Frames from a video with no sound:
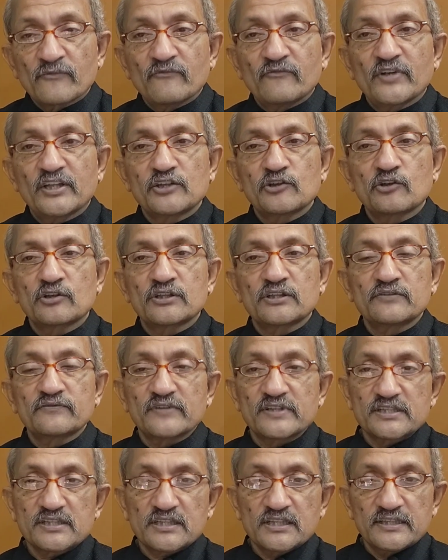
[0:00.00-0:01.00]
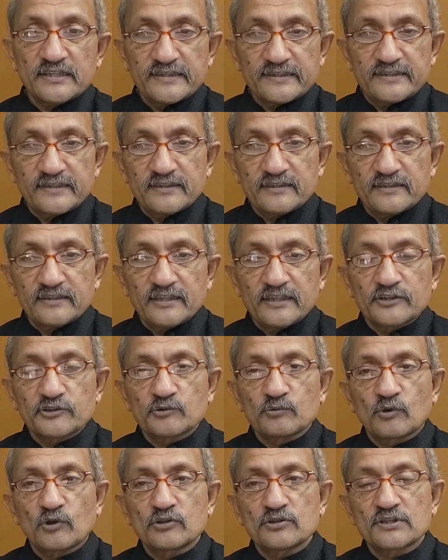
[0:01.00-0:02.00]
When you are invested in India,
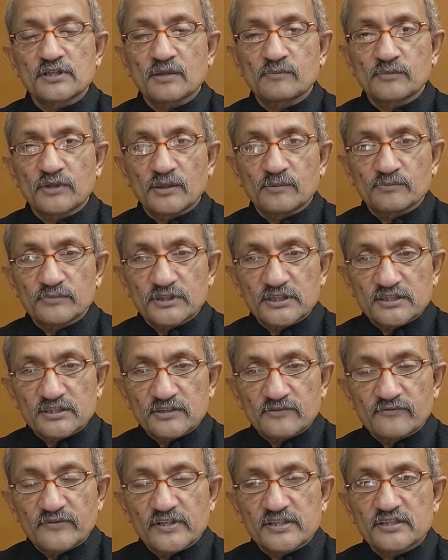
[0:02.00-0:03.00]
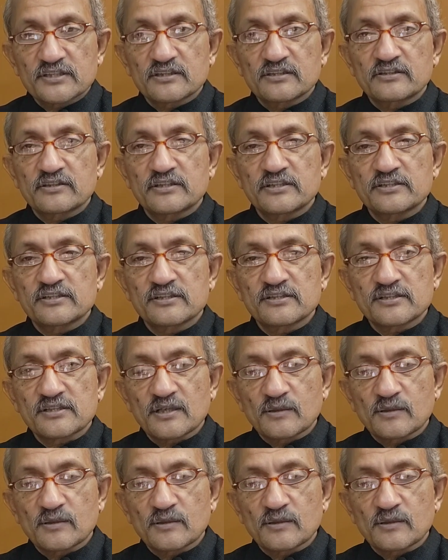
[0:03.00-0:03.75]
you want some companies in Western region,